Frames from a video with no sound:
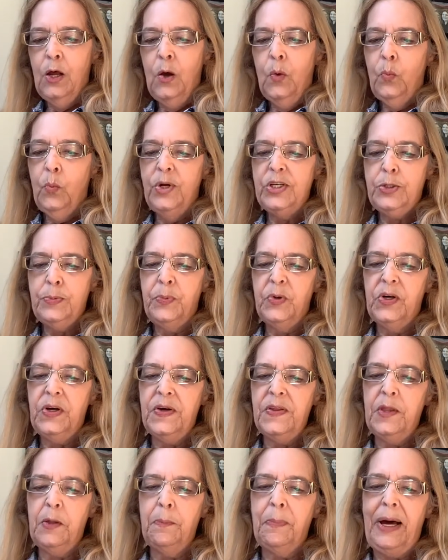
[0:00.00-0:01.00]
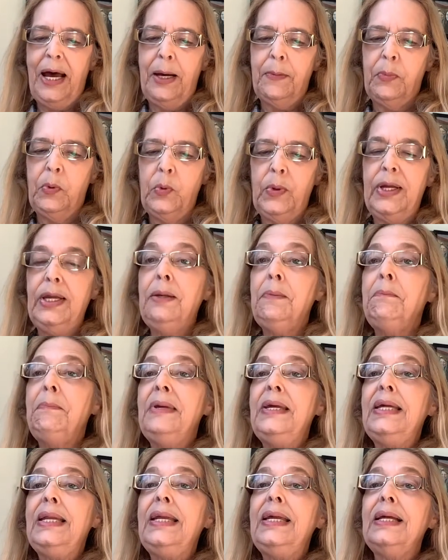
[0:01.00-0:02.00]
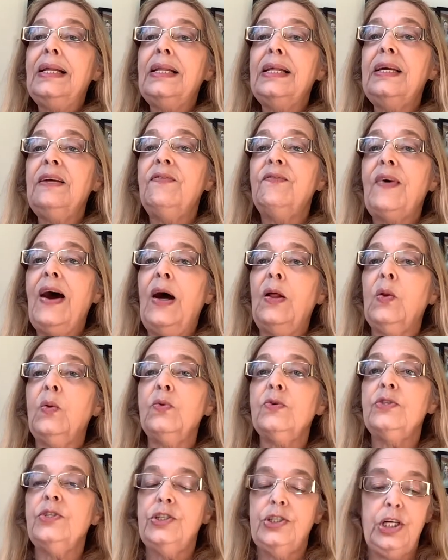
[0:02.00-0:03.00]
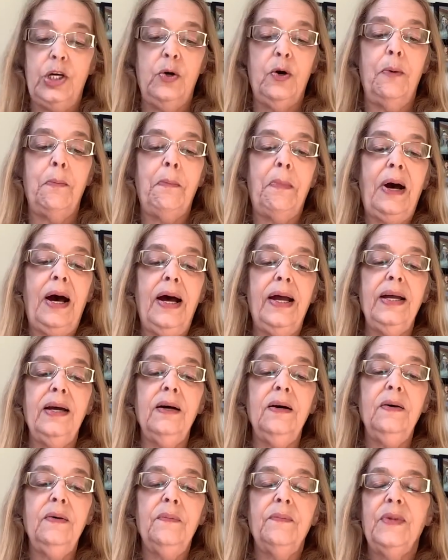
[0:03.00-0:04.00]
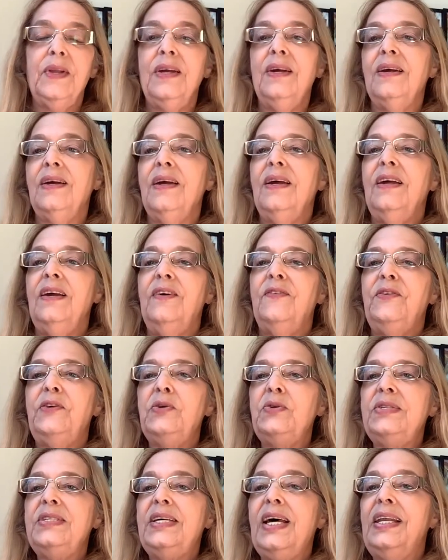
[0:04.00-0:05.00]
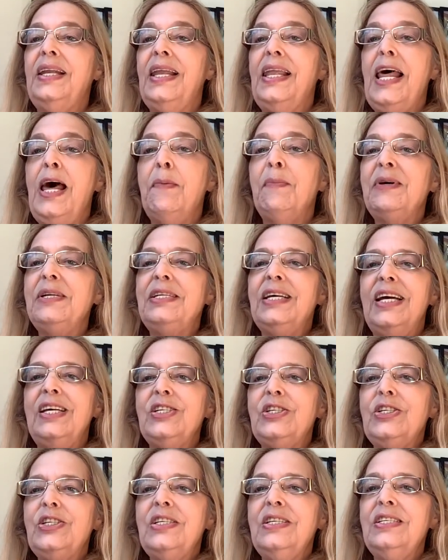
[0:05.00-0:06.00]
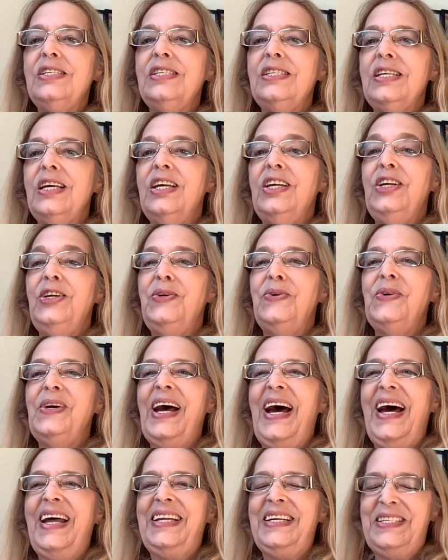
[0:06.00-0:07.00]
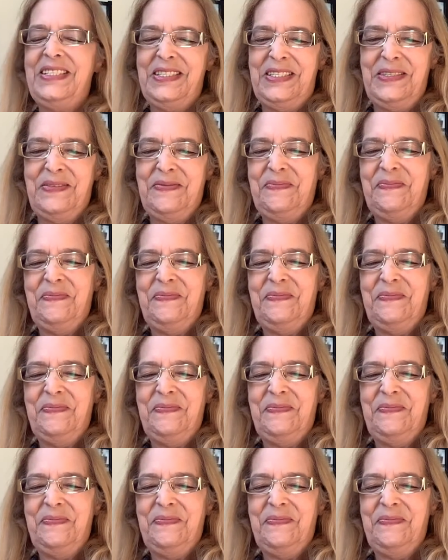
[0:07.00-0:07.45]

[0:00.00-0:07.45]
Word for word: Which book of the Bible immediately follows Jeremiah? If you said Lamentations, you got it.